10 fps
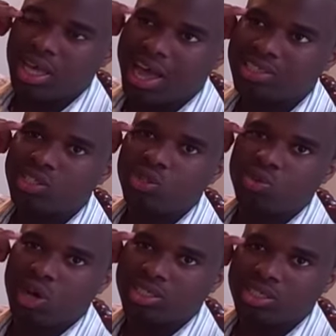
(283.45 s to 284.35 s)
I
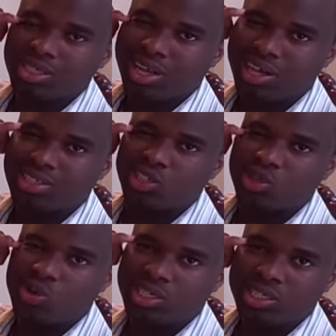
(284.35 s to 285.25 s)
do. I
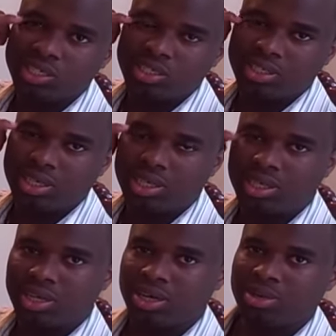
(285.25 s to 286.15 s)
enjoy it.
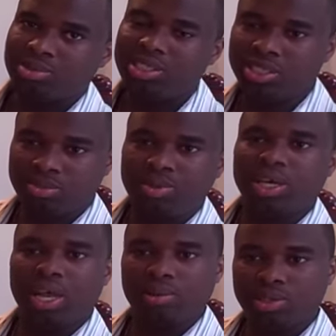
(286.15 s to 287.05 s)
Just
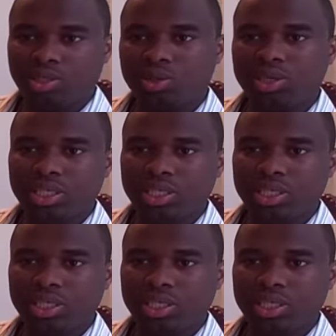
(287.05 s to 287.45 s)
being able to do